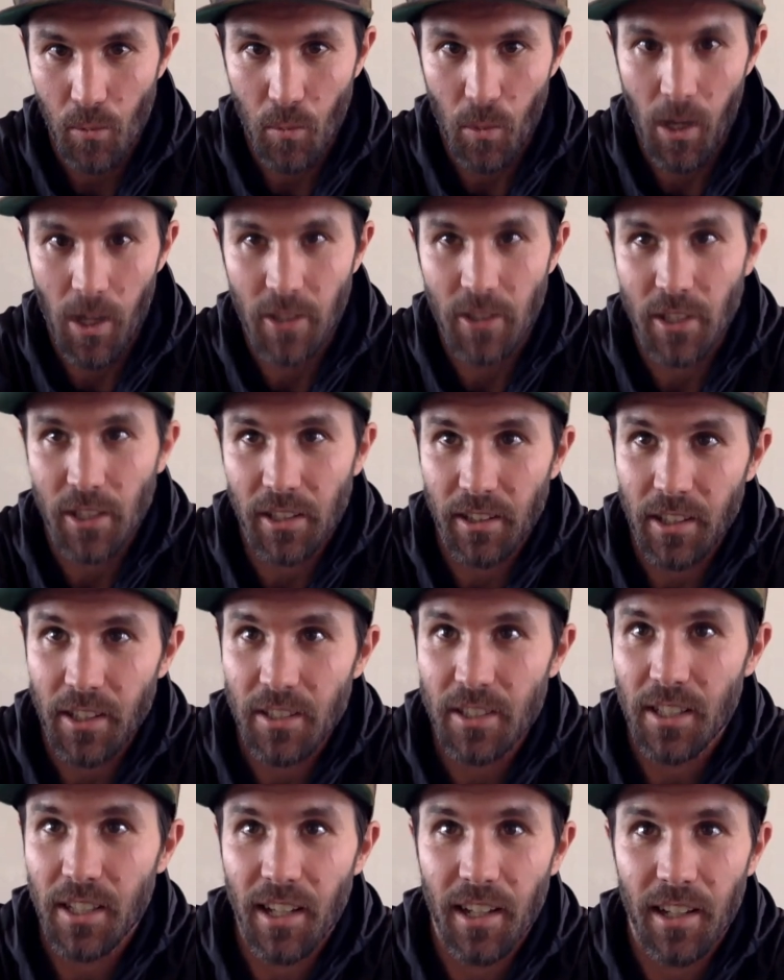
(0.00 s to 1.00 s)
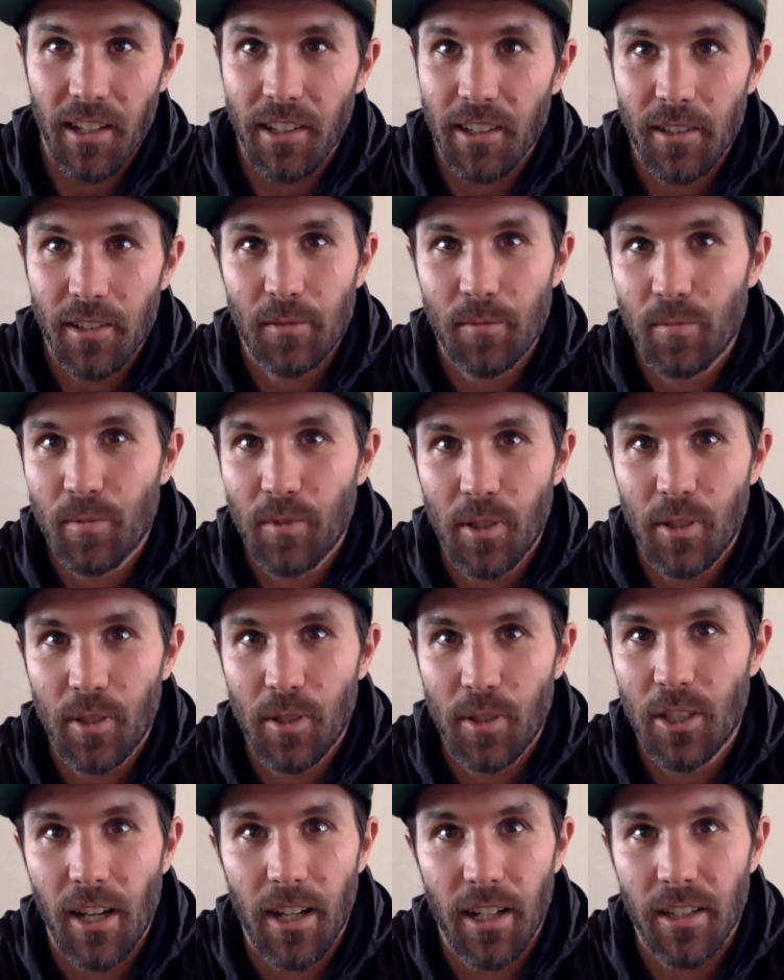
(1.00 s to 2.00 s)
watching this like
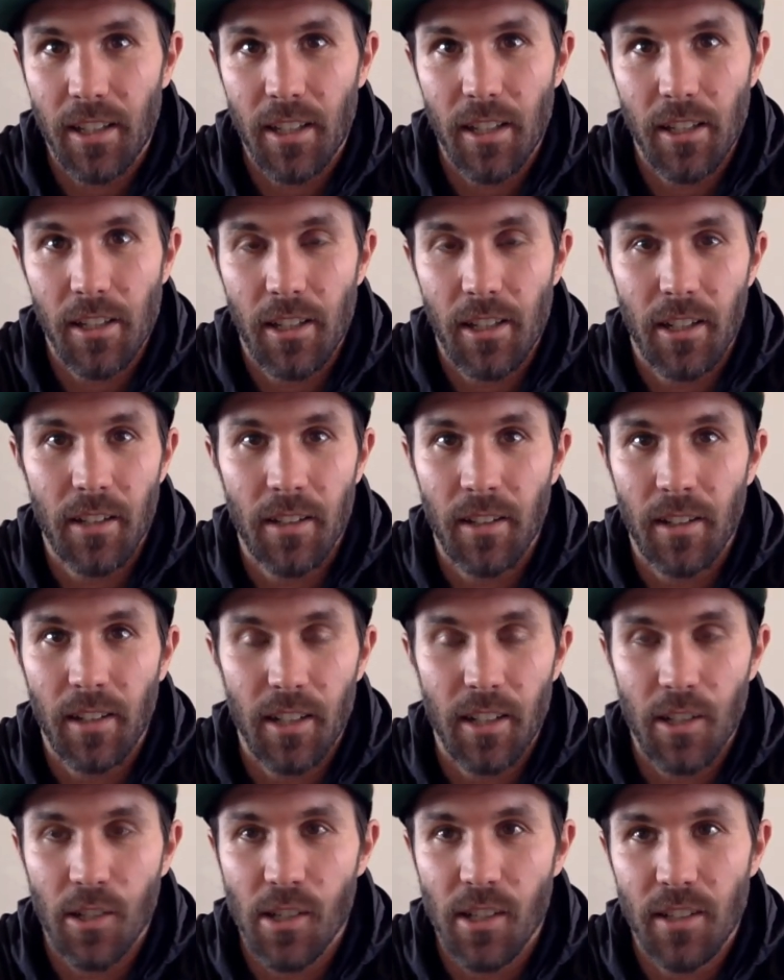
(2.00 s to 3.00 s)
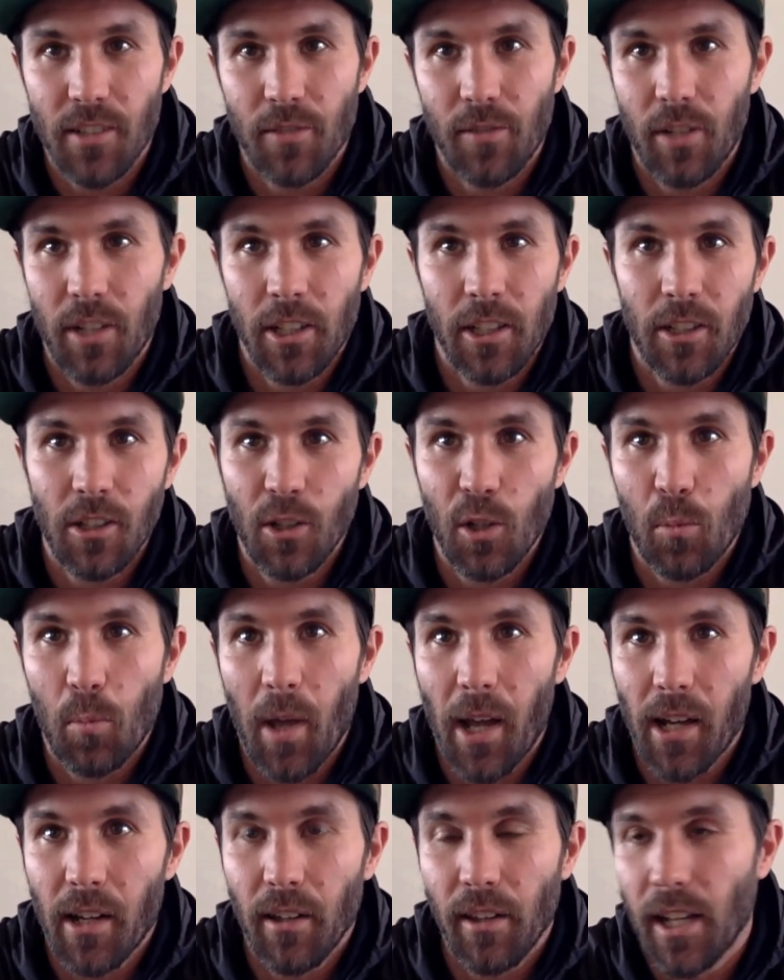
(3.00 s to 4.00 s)
shy kid, and it's funny to look
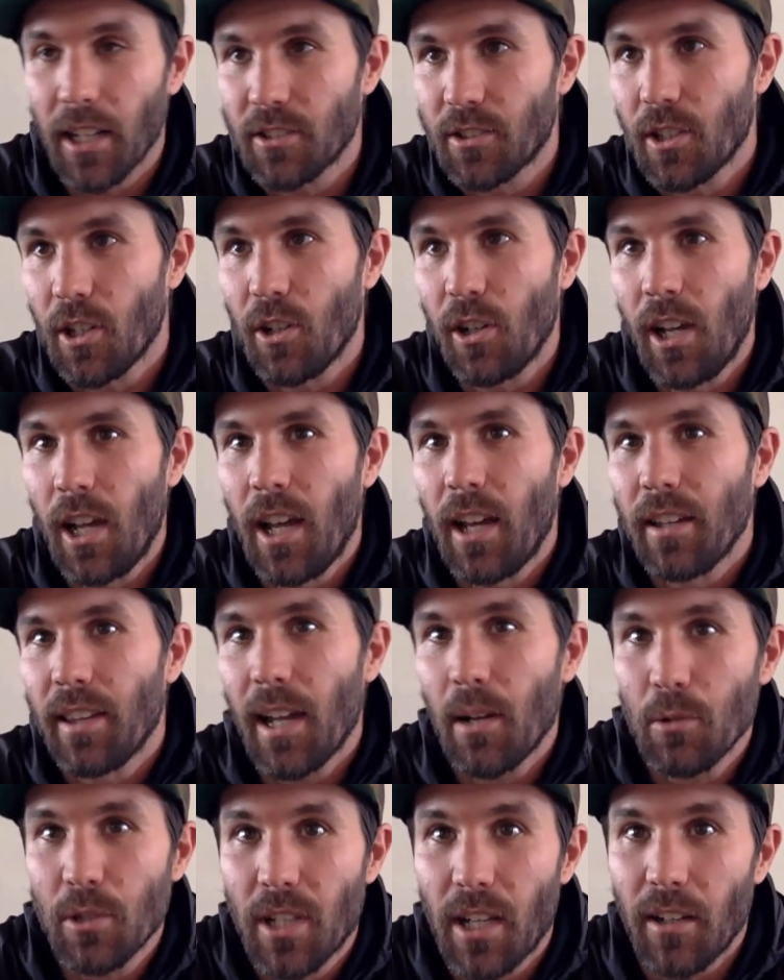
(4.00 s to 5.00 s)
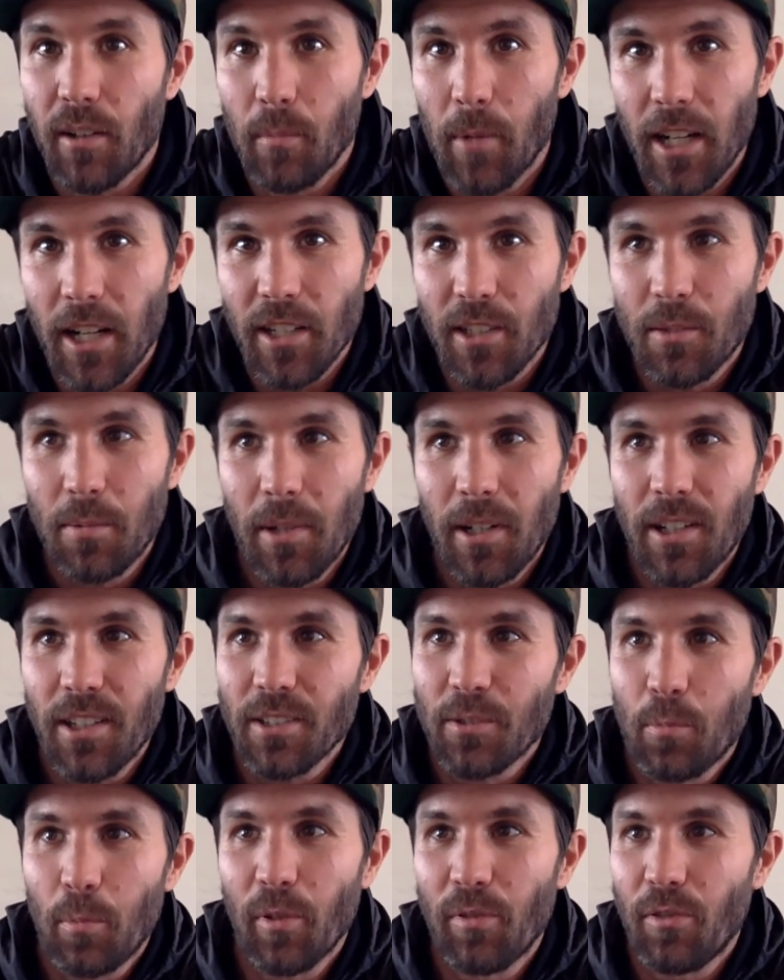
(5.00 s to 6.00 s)
back on that. So that was kind of my
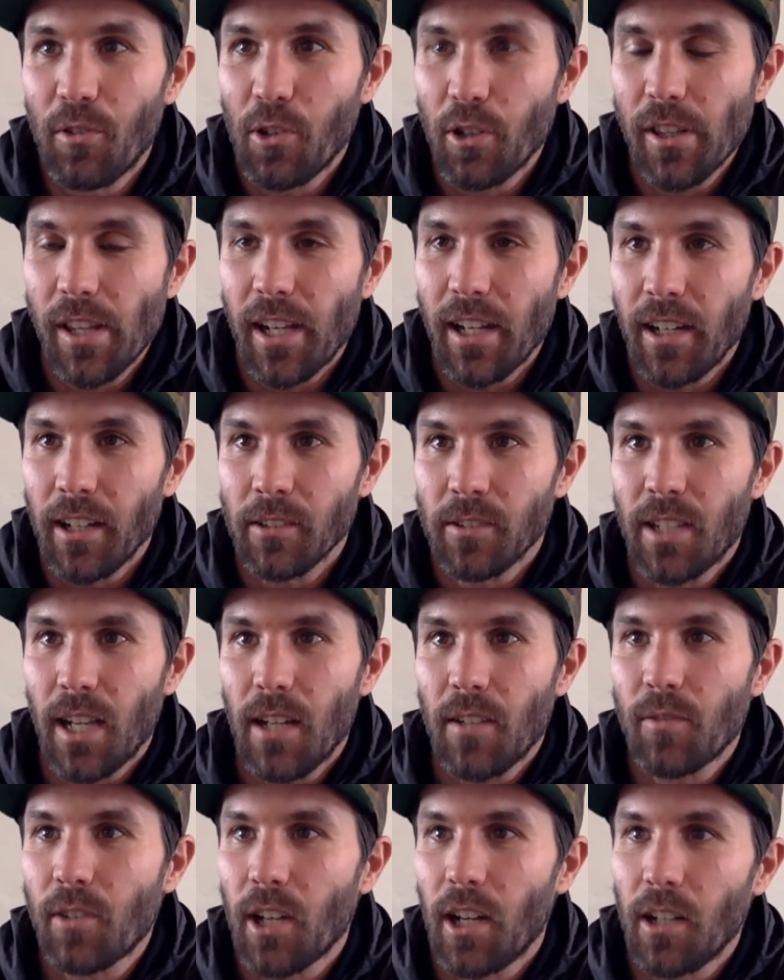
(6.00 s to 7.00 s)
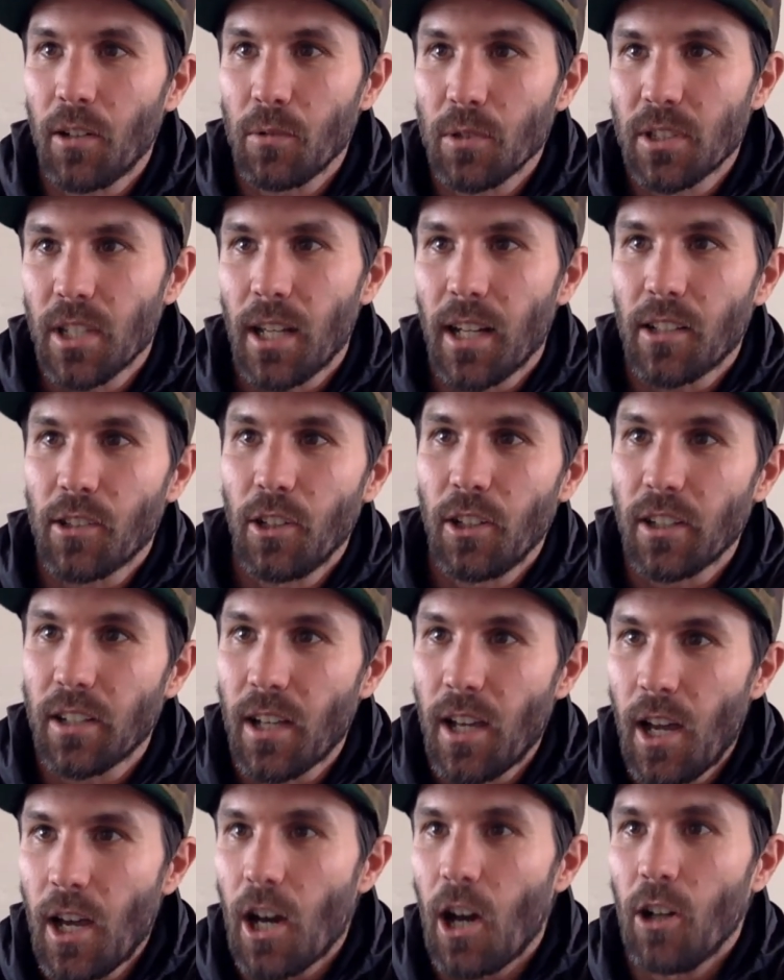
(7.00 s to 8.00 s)
experience before then, and Dave kind of was like,
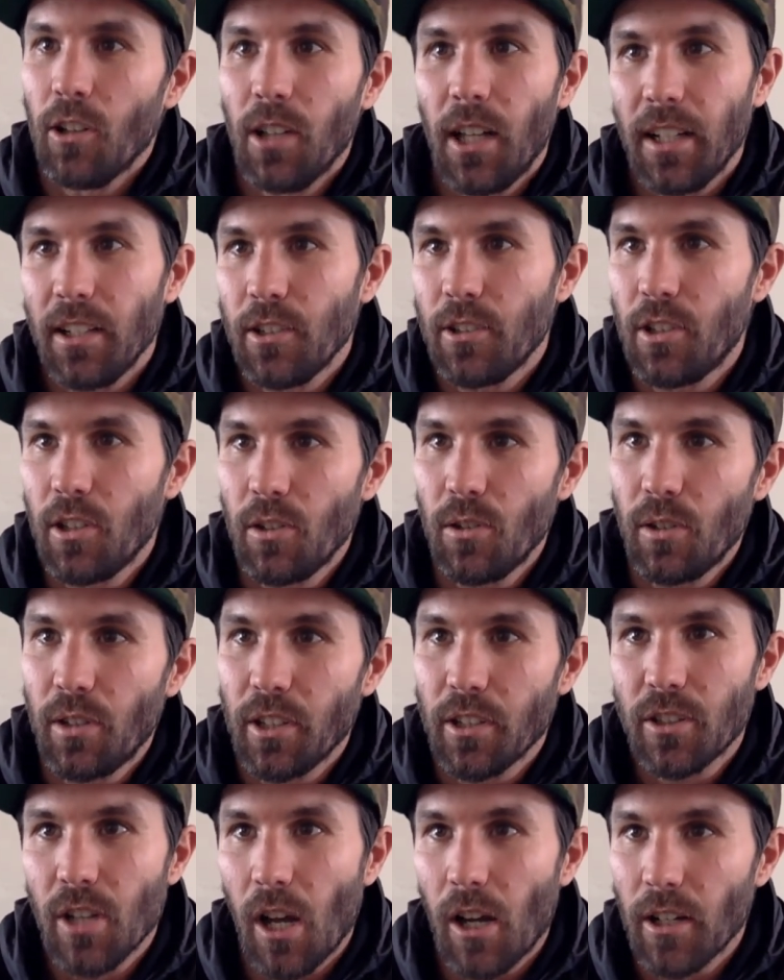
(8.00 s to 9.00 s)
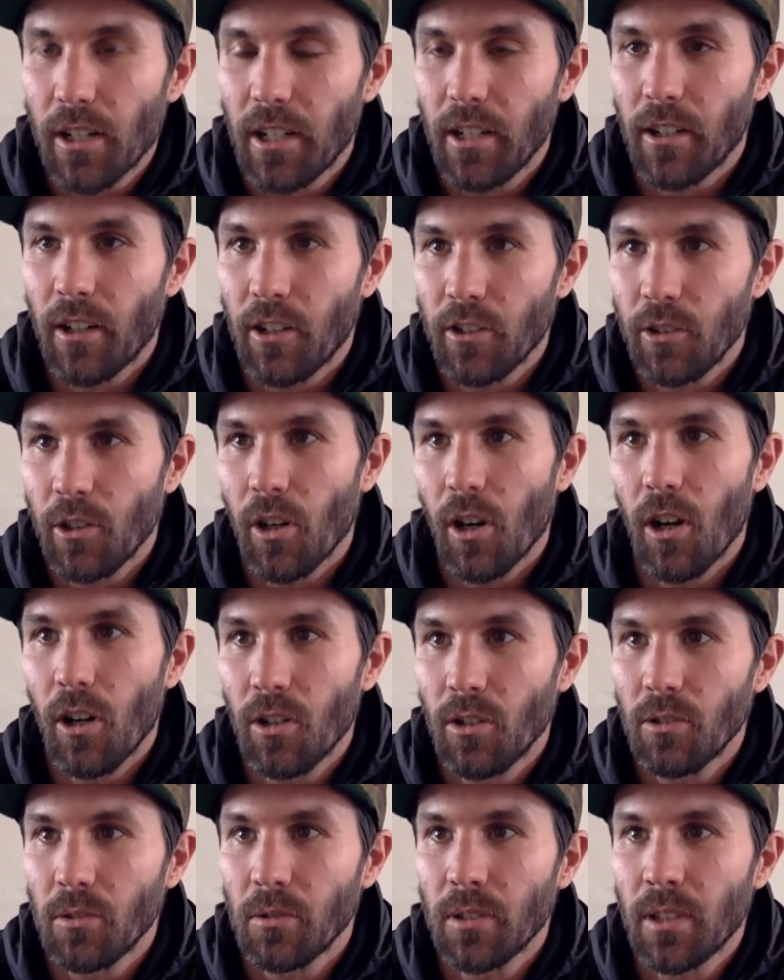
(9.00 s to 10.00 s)
look, I'll let you do the talking on your
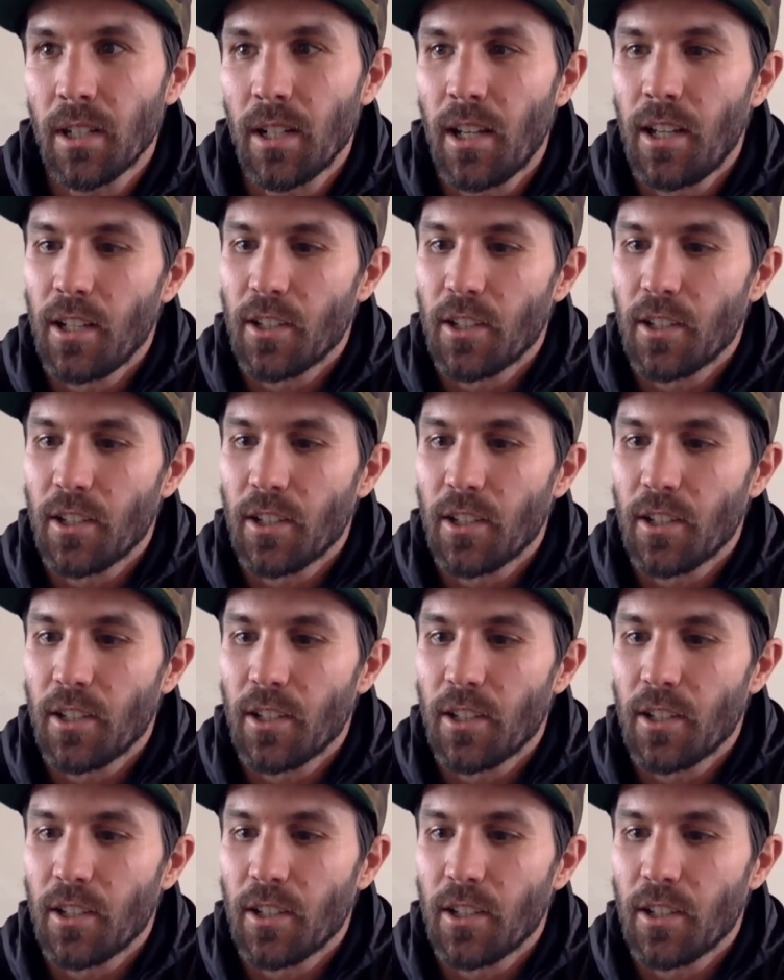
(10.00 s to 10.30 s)
own.